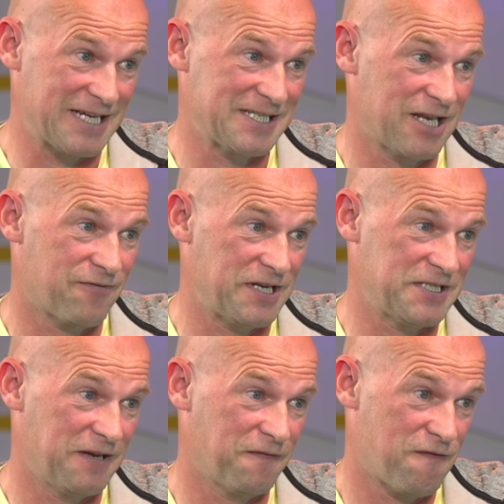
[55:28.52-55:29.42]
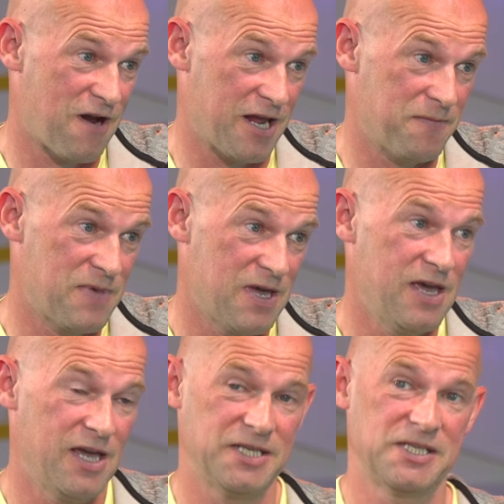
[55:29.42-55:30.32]
accelerating frame,
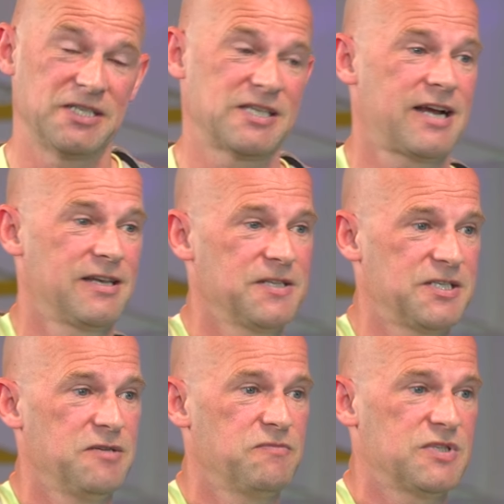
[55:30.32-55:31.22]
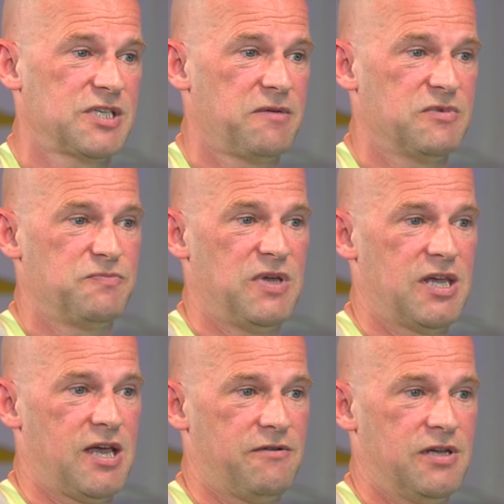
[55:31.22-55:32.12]
it's exactly the same as
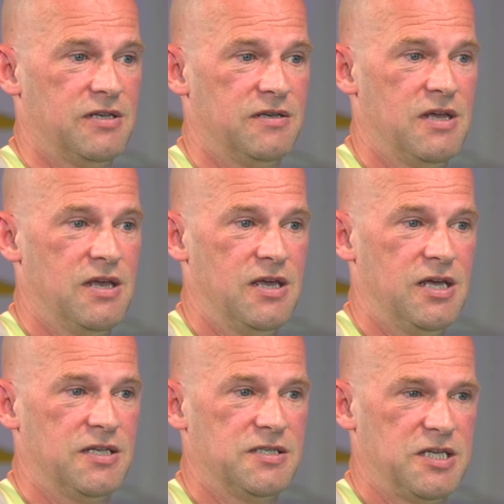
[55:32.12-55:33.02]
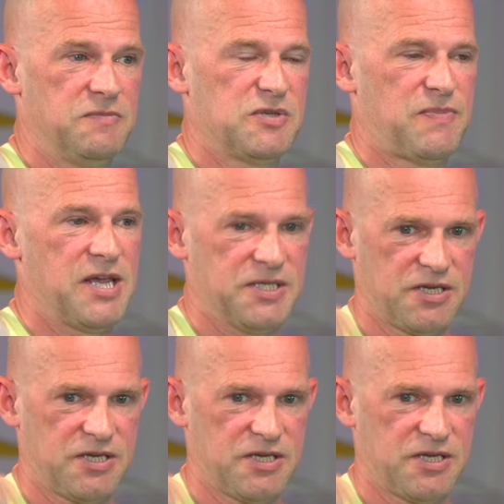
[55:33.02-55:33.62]
being out in deep space.